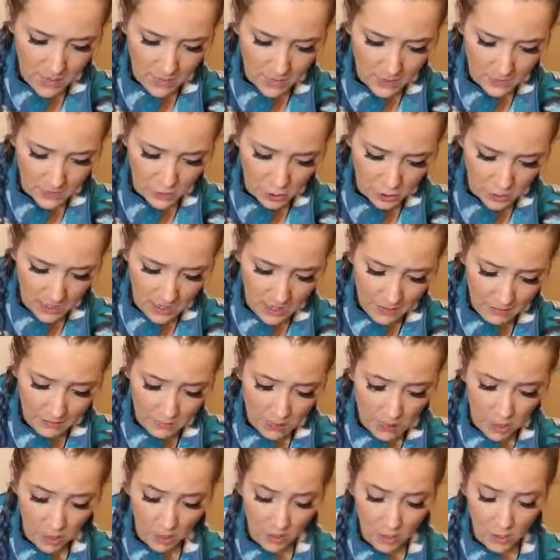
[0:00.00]
make the strap
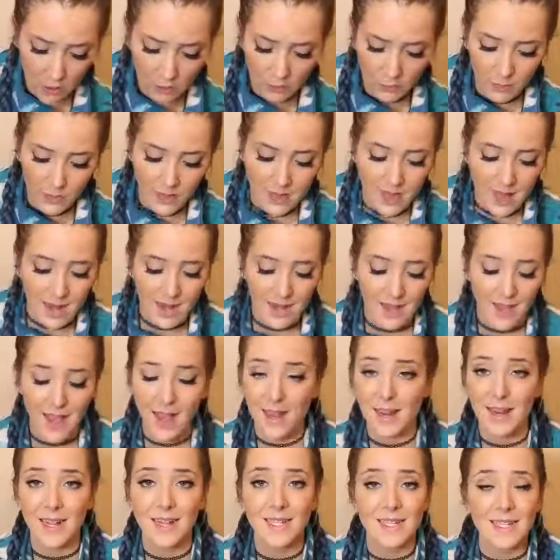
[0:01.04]
long enough, but then
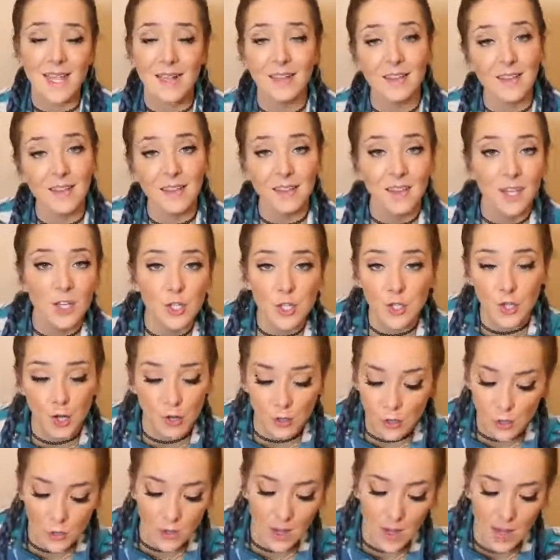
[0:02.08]
again, it's not like they
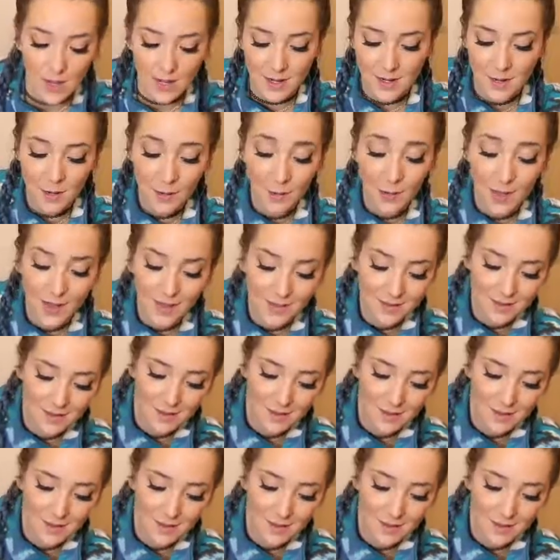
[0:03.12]
showed you how to do it.